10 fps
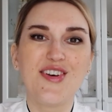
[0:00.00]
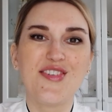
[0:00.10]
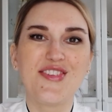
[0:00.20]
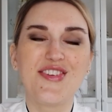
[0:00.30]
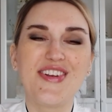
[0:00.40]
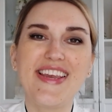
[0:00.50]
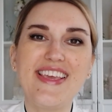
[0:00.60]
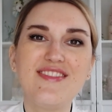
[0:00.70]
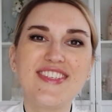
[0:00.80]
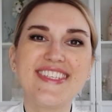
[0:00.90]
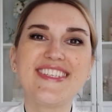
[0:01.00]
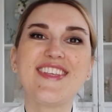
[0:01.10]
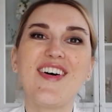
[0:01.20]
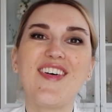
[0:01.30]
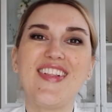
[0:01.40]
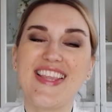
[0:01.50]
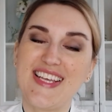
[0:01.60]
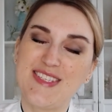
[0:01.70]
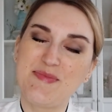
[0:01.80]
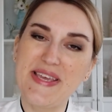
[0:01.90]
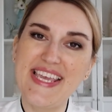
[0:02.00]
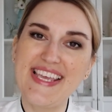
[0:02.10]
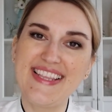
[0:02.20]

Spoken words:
on your leaves. So let's begin.